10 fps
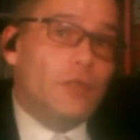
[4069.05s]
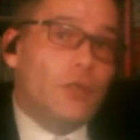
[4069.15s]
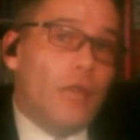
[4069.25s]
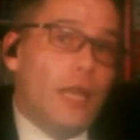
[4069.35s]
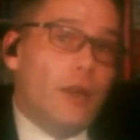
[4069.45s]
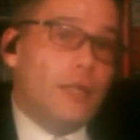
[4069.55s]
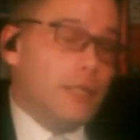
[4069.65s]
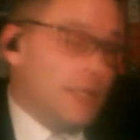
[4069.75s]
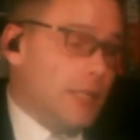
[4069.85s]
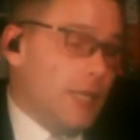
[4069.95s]
So right. they like
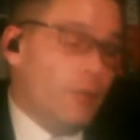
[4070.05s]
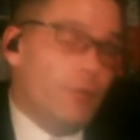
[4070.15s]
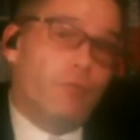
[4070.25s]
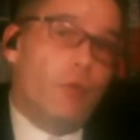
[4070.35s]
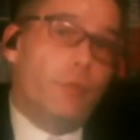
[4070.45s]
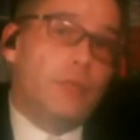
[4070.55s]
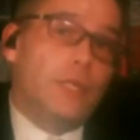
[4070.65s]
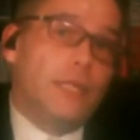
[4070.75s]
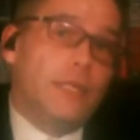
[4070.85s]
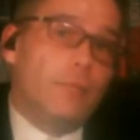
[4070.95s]
to stick with
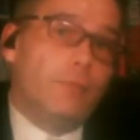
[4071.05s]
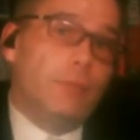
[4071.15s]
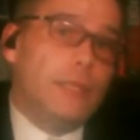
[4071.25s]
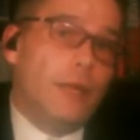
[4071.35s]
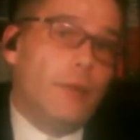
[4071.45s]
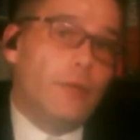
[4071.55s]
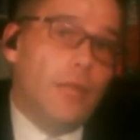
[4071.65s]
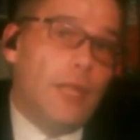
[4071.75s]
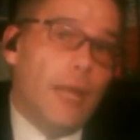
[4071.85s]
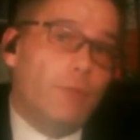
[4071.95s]
properties that have been done to
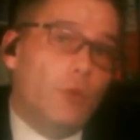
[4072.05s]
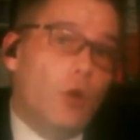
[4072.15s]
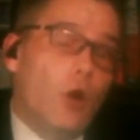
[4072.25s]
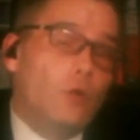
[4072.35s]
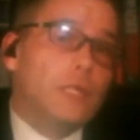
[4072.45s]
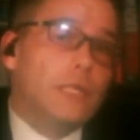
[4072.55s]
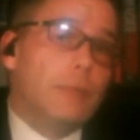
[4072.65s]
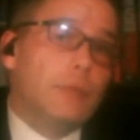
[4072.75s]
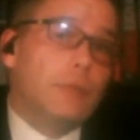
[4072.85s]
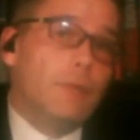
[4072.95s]
death or
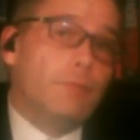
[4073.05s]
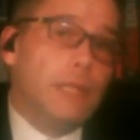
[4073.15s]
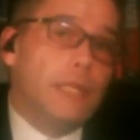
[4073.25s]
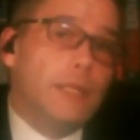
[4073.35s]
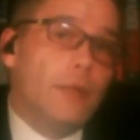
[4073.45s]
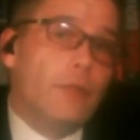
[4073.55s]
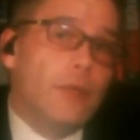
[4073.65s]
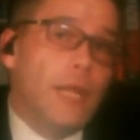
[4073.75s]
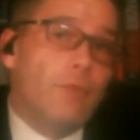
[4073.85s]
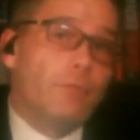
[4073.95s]
concepts that have been done
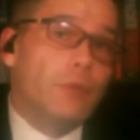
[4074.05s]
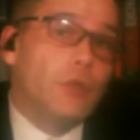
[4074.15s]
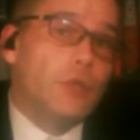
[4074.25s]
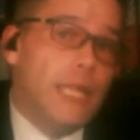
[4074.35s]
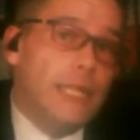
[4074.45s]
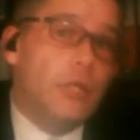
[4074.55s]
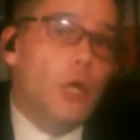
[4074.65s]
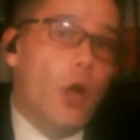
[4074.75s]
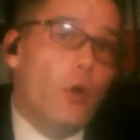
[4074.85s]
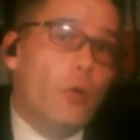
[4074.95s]
to death because they
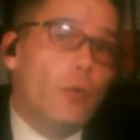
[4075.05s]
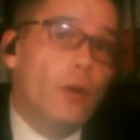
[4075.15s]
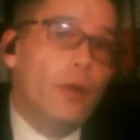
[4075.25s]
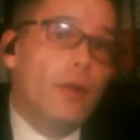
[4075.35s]
know